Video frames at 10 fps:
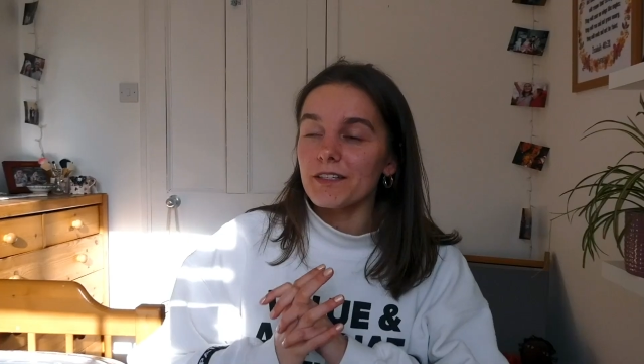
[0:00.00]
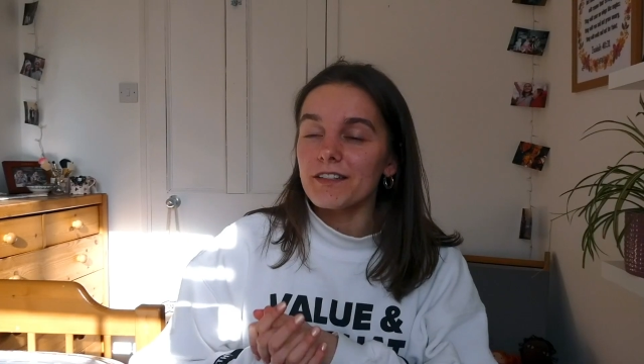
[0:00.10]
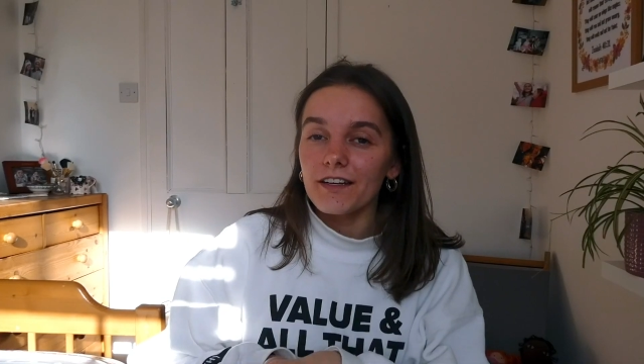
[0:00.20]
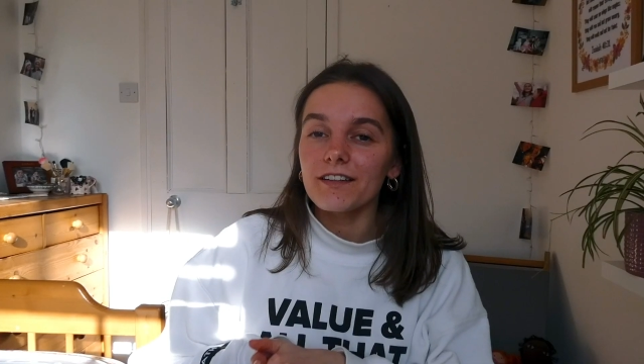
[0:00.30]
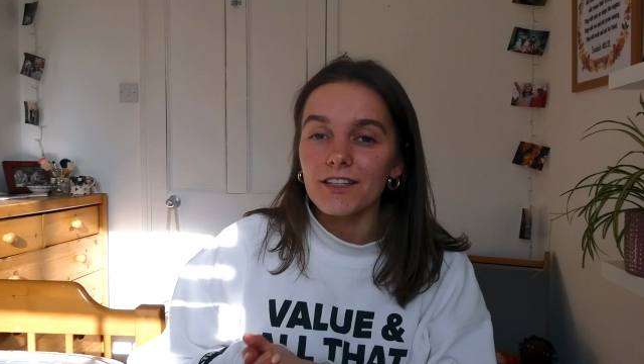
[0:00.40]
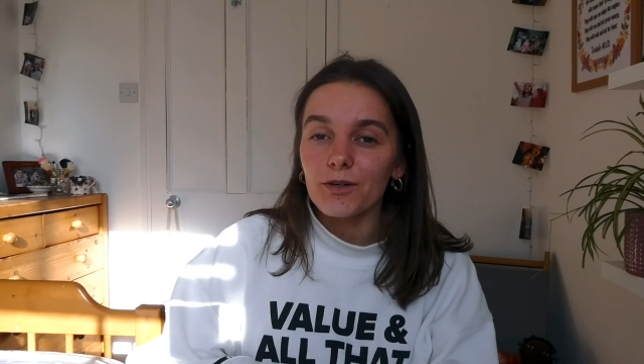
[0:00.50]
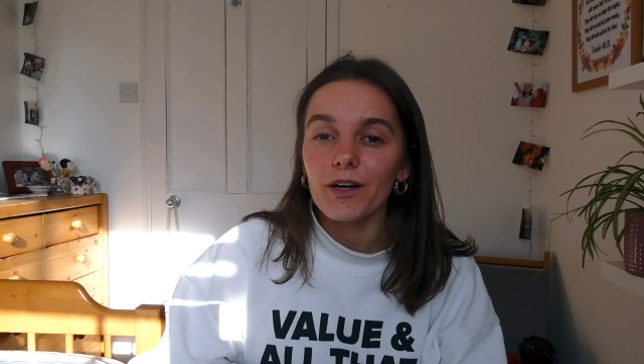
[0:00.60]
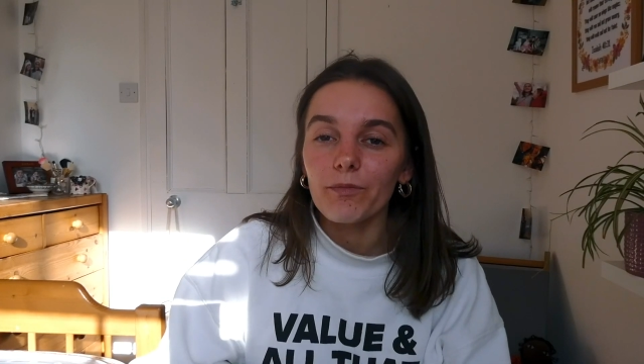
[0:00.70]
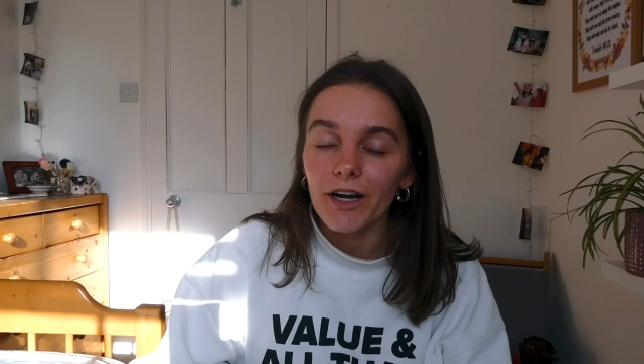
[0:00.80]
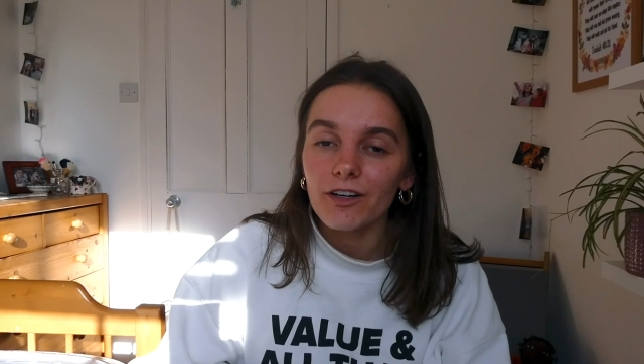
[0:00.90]
be 60
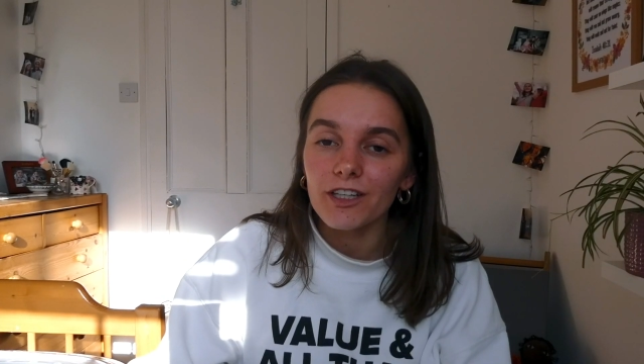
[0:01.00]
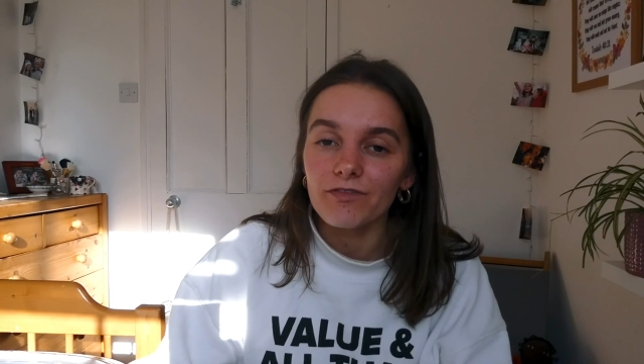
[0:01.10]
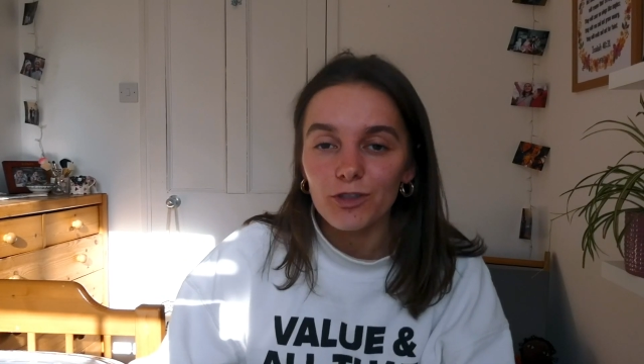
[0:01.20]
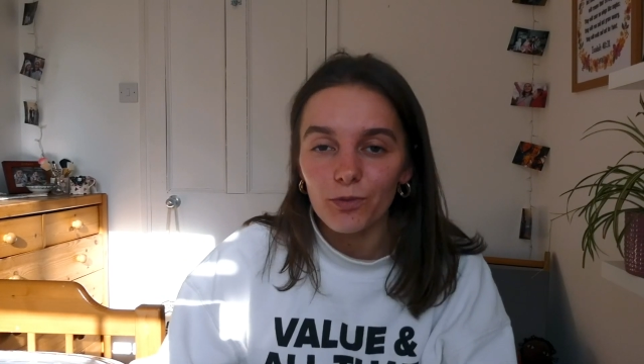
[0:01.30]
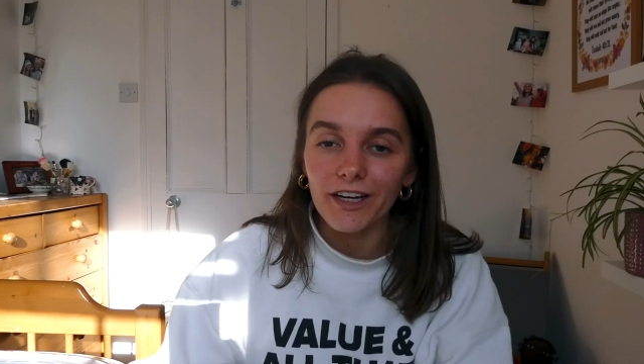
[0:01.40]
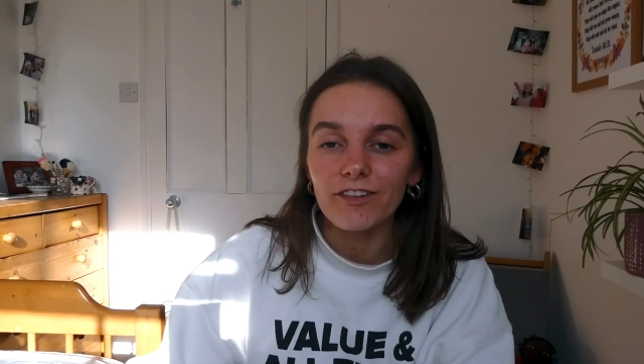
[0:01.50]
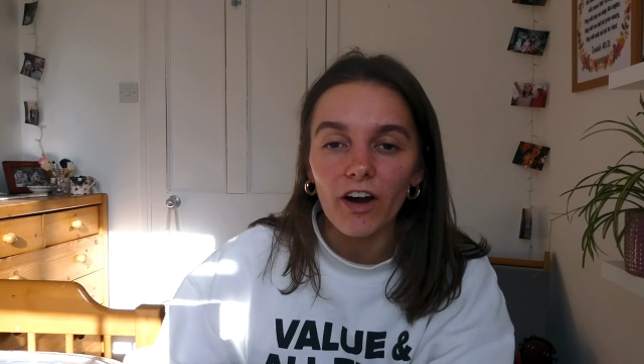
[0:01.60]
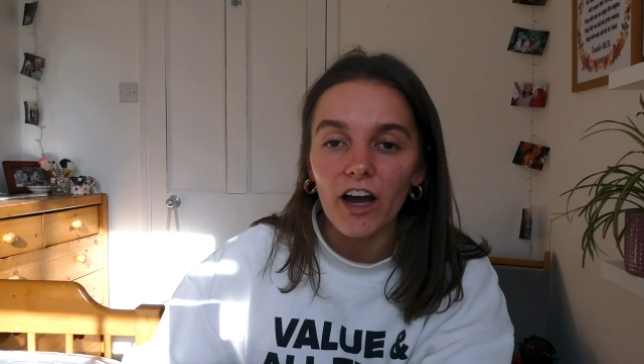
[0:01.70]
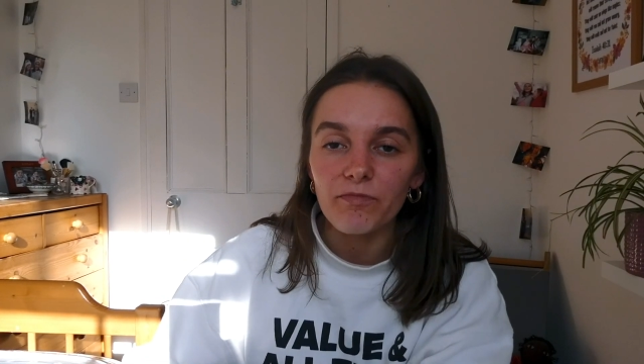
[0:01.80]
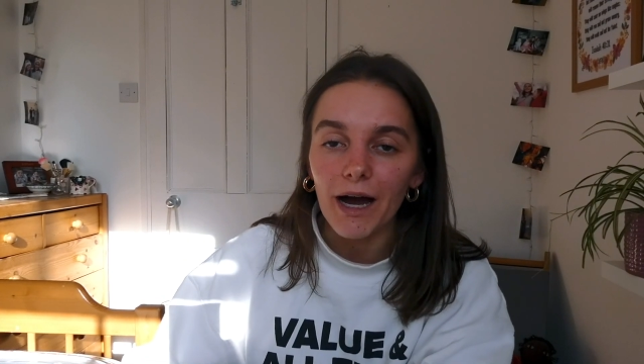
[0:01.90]
quid, but I got it for
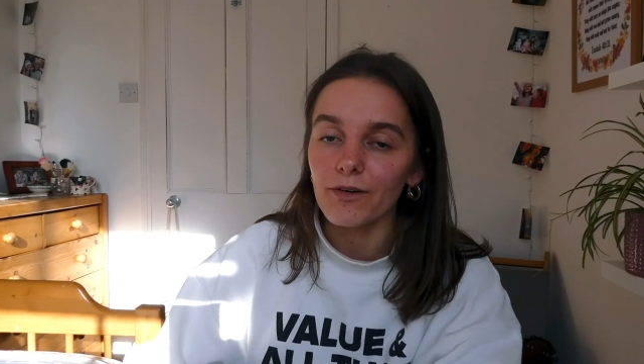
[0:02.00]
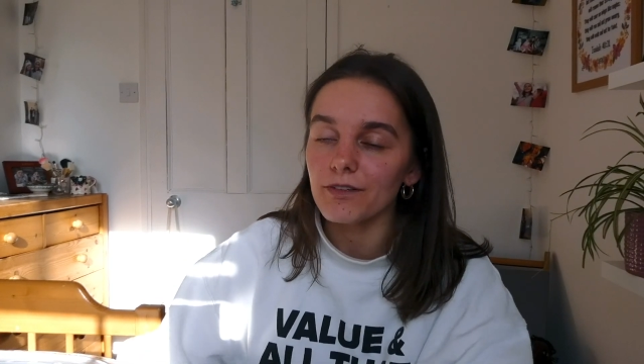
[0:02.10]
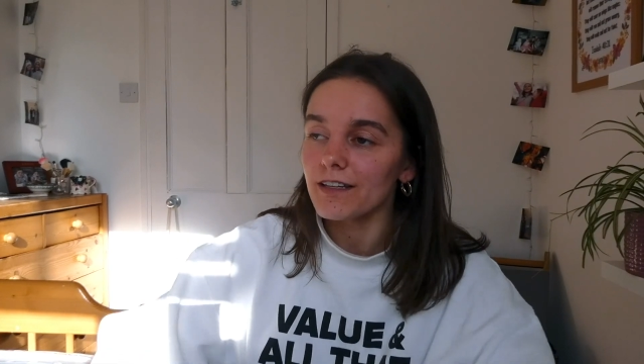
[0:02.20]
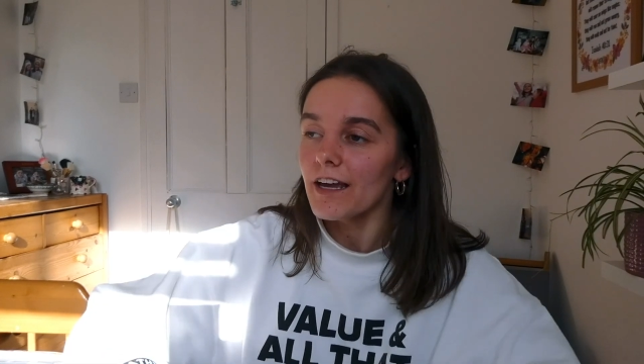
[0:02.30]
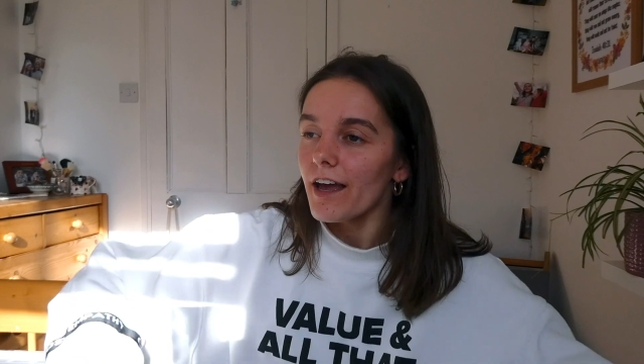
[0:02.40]
£25,